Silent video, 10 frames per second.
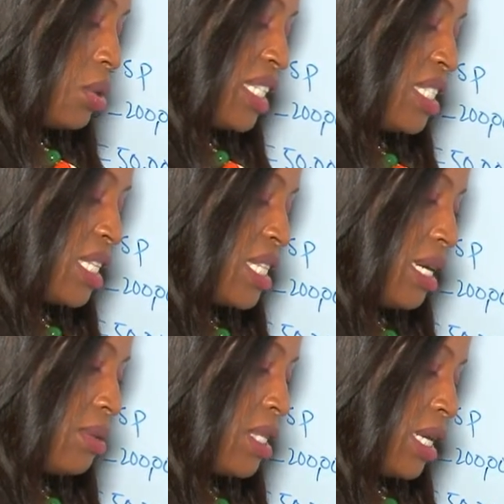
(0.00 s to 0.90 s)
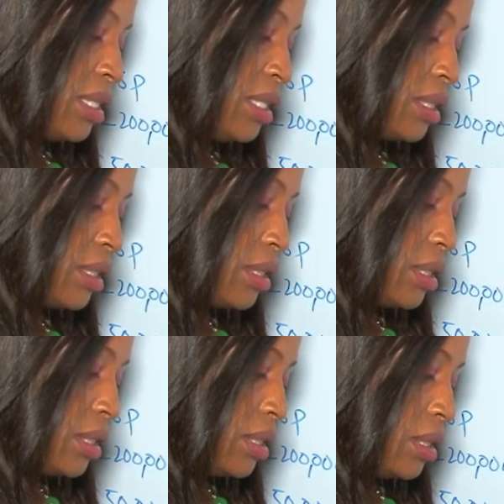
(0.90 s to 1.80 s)
to that 6,000
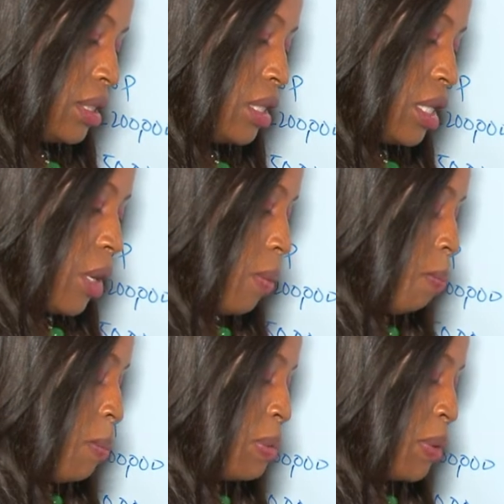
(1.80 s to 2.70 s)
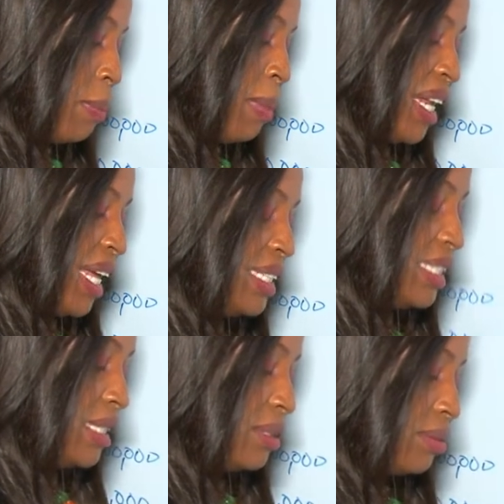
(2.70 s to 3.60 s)
multiplied by
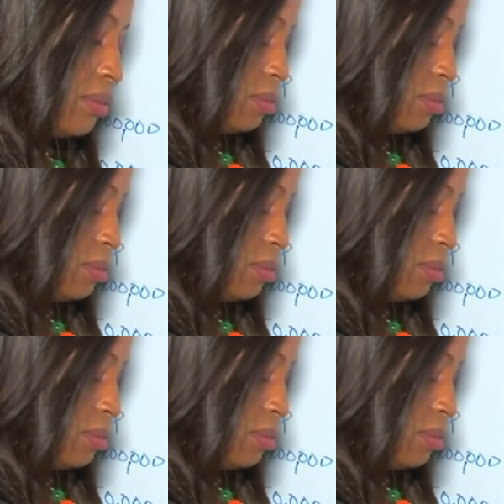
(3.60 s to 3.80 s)
90.